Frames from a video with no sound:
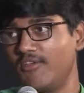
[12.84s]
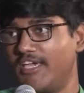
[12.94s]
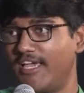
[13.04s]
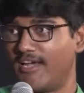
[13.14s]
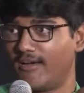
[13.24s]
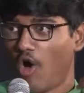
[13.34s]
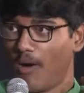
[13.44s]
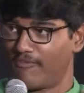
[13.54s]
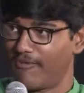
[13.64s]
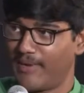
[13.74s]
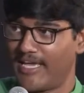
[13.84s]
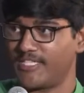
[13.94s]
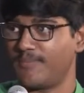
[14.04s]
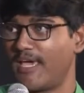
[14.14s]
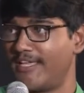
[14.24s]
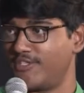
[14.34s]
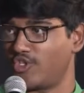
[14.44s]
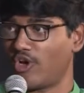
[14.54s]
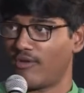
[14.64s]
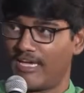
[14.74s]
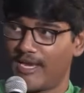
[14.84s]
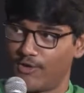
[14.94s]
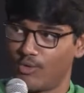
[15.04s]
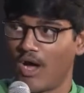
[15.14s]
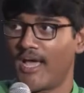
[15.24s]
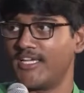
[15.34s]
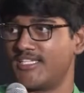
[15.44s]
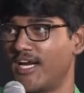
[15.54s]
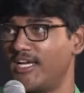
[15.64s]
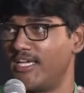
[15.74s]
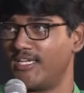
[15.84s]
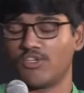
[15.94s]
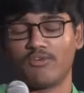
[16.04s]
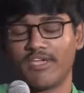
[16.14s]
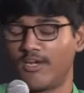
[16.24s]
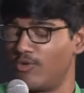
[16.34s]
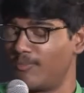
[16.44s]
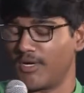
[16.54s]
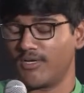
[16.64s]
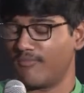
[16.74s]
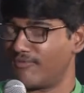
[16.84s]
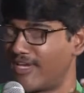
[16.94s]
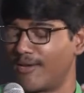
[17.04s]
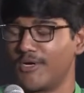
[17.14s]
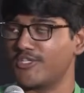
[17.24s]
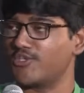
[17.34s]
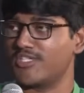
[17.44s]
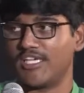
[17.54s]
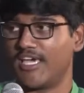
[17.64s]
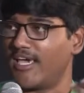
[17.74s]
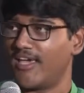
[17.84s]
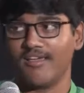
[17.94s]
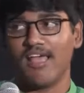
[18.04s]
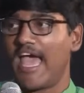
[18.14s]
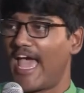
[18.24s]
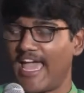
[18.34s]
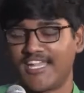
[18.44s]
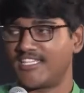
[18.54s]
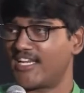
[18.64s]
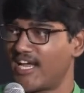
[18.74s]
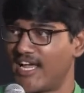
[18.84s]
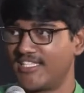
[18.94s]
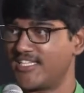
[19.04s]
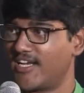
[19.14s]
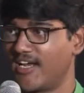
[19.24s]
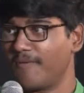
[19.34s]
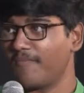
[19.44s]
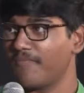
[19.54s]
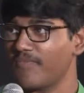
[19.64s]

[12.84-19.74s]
We can opt for placements, or we can do higher studies, or we can pursue CA, etc., etc.